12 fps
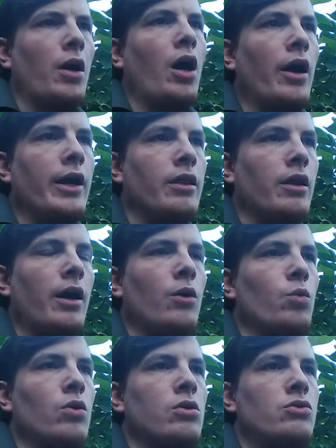behind
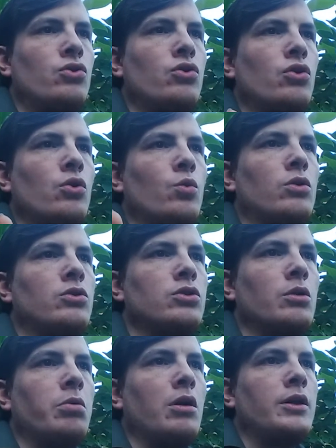that was that
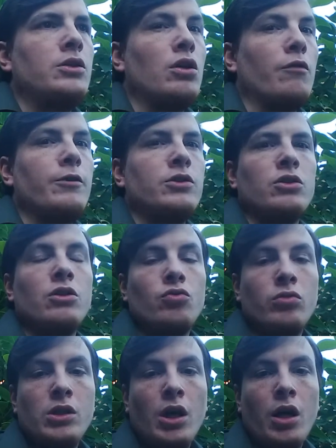once a police officer
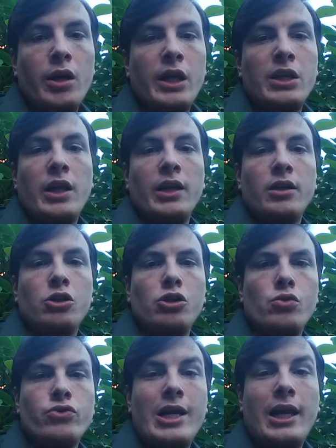had retired, they could
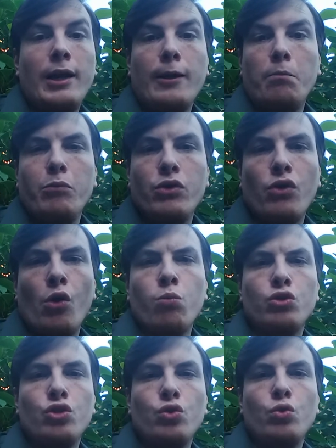use their lump
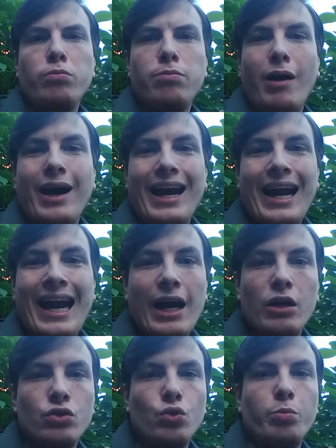sum to buy a
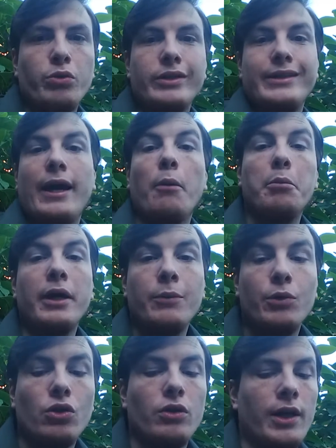house or put a down
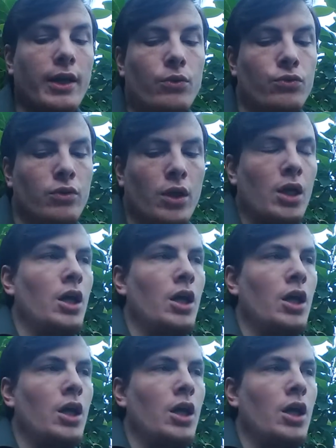payment on a house.